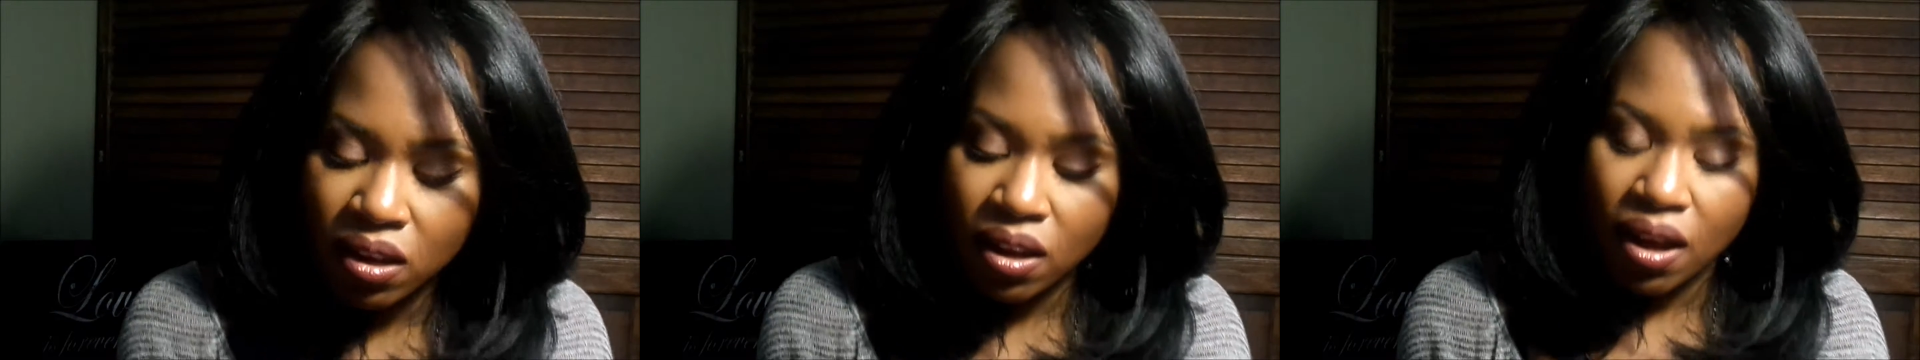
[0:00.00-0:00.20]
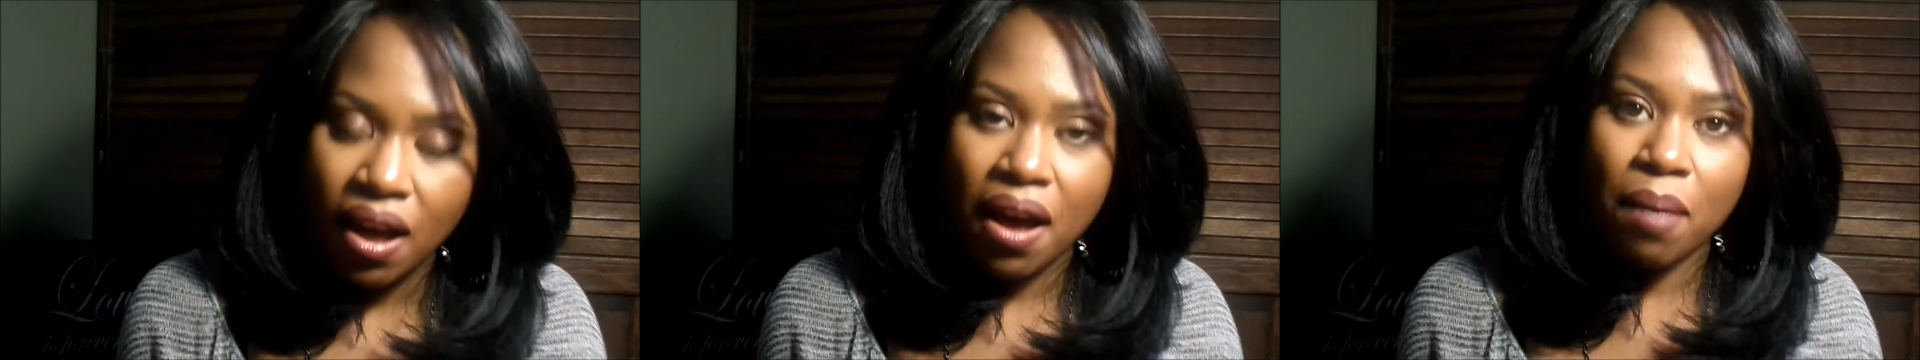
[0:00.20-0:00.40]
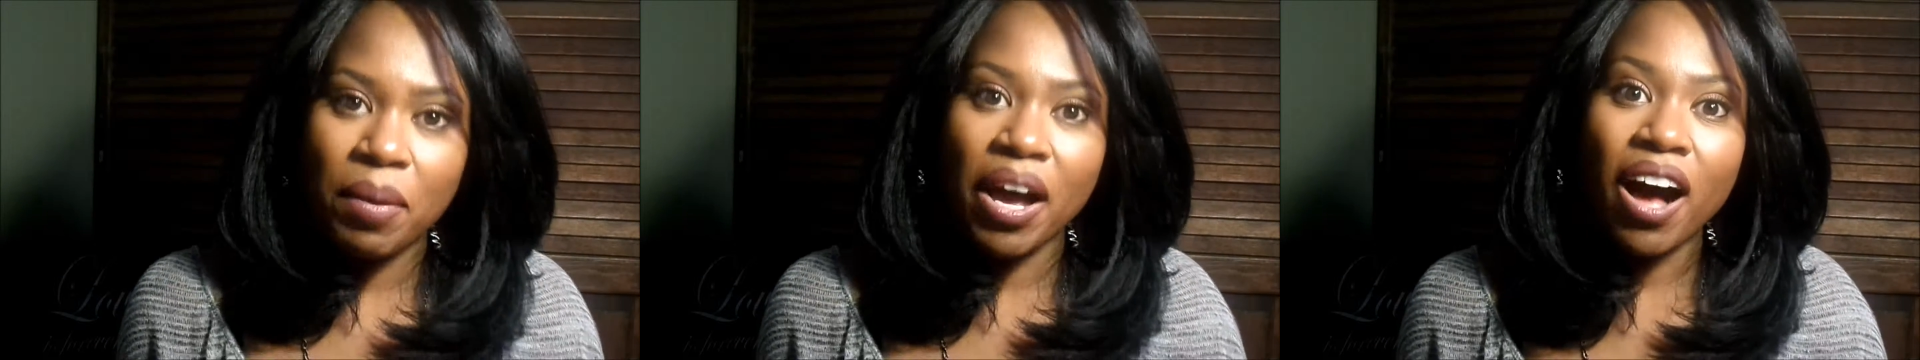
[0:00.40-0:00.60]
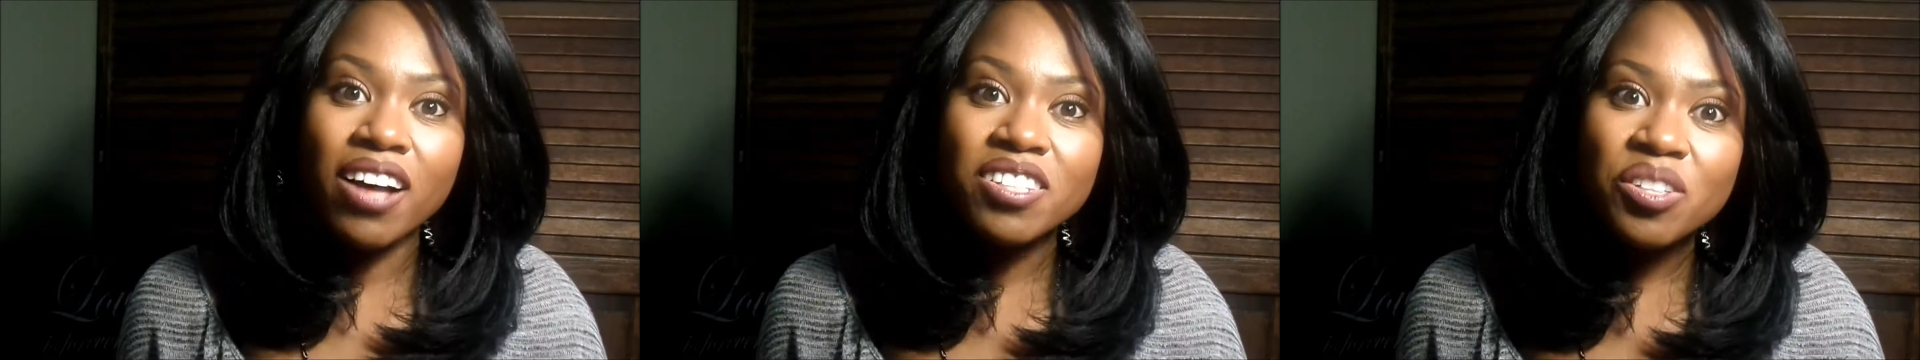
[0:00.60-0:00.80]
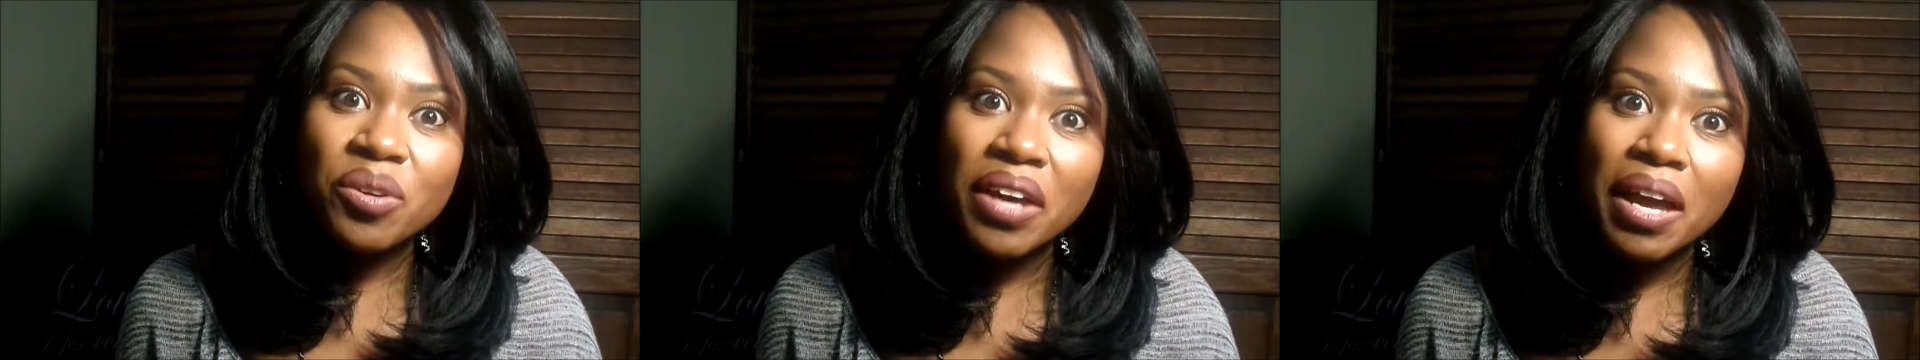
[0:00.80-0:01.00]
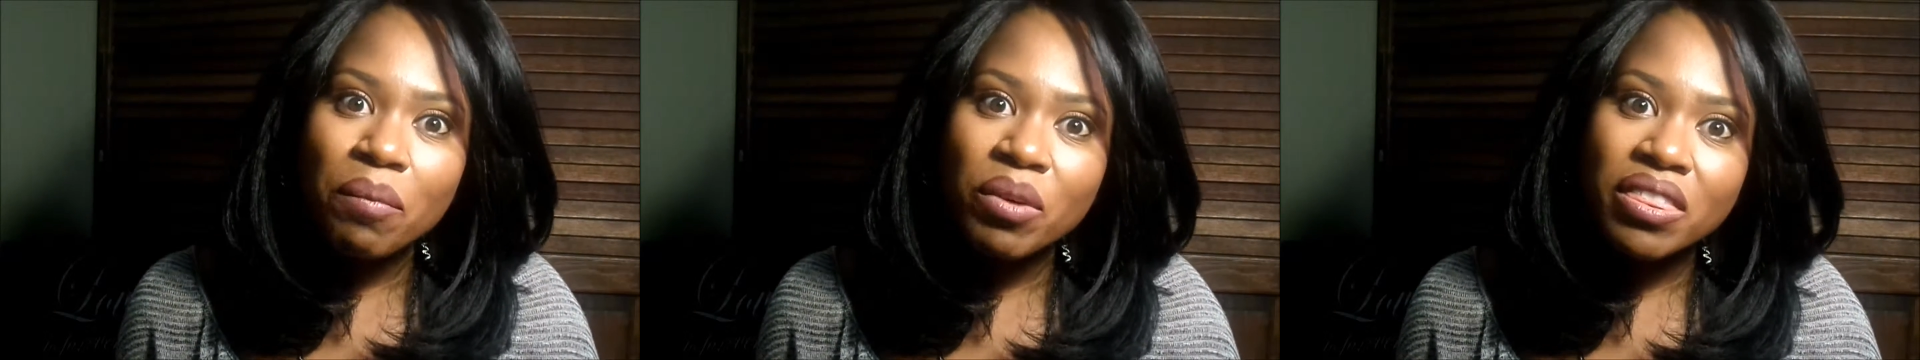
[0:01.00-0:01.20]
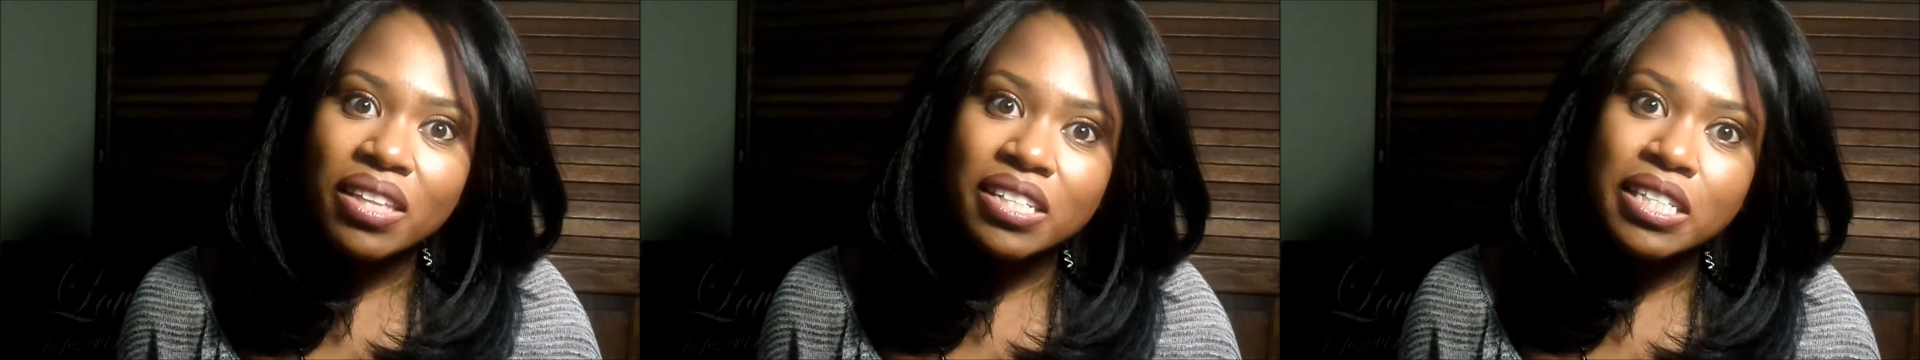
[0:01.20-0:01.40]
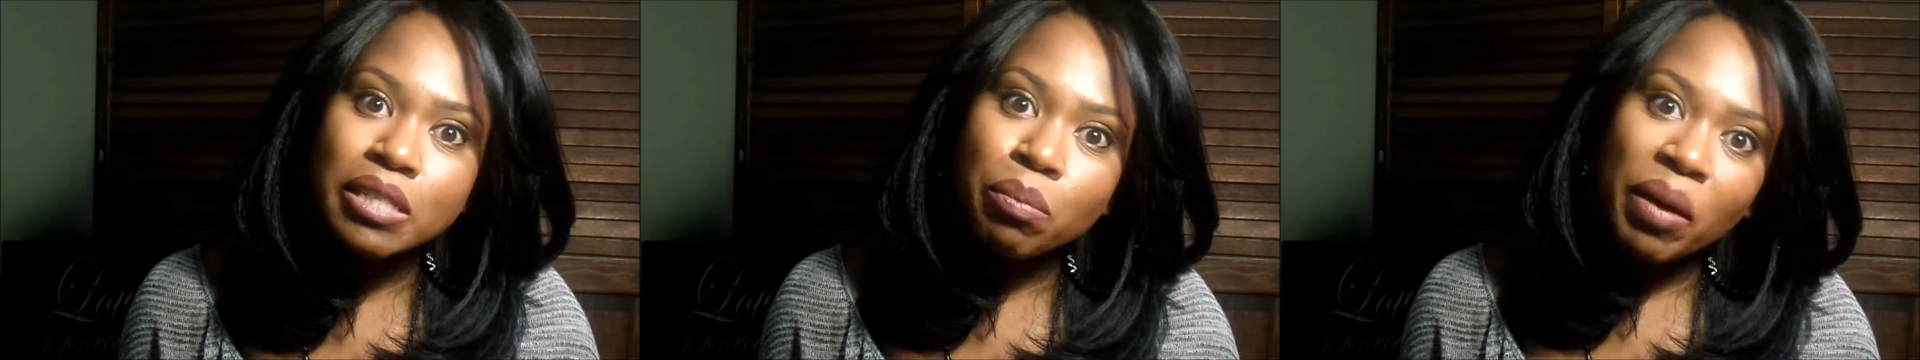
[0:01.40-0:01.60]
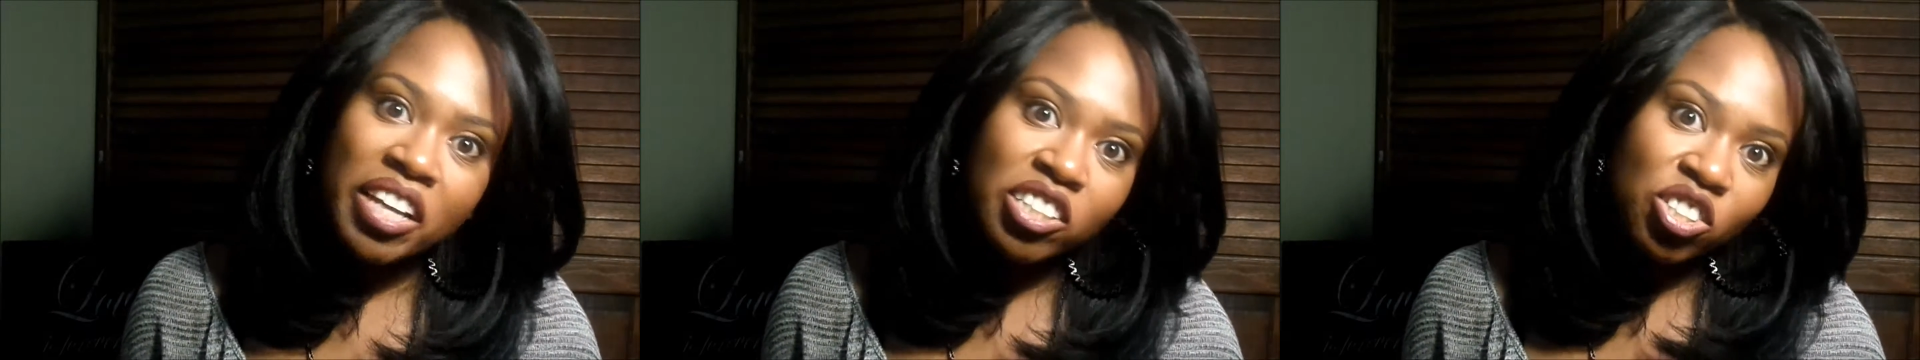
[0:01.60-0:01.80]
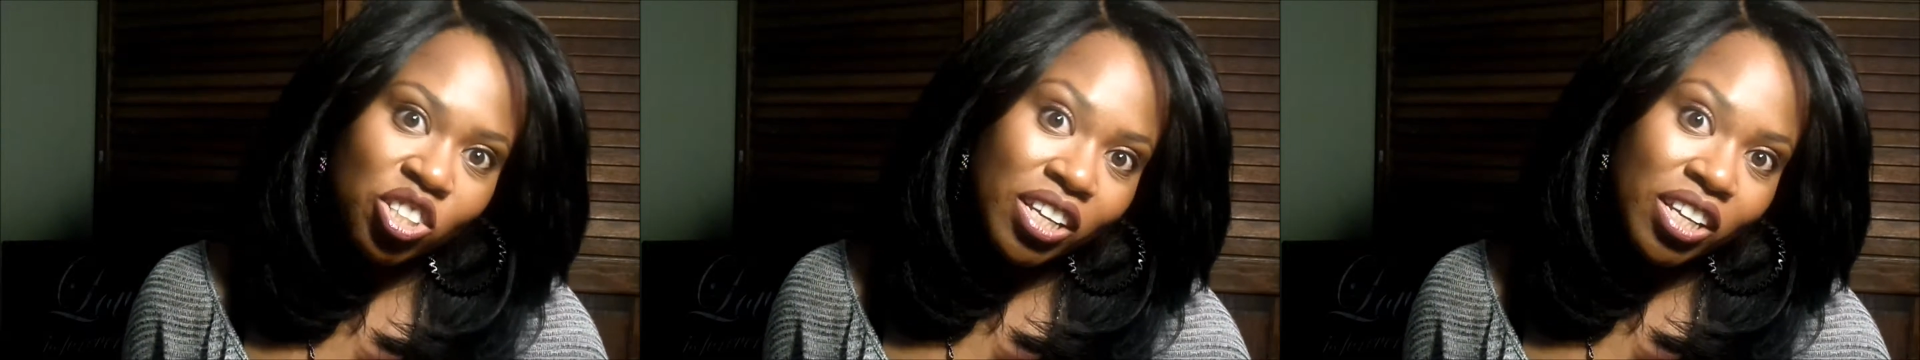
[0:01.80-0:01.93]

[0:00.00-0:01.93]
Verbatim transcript: Um, it also came with a sponge